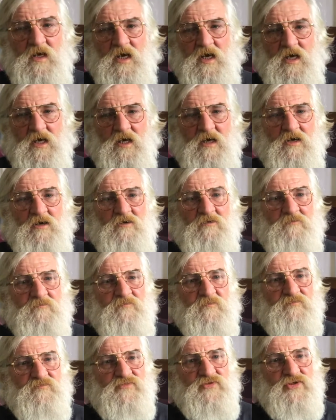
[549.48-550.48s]
The
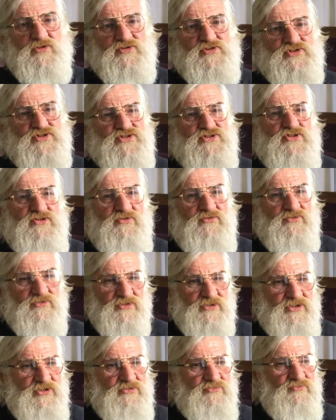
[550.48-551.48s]
sooner
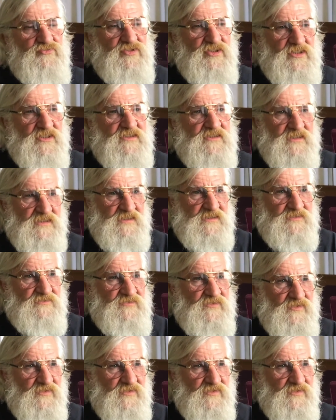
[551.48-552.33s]
you get into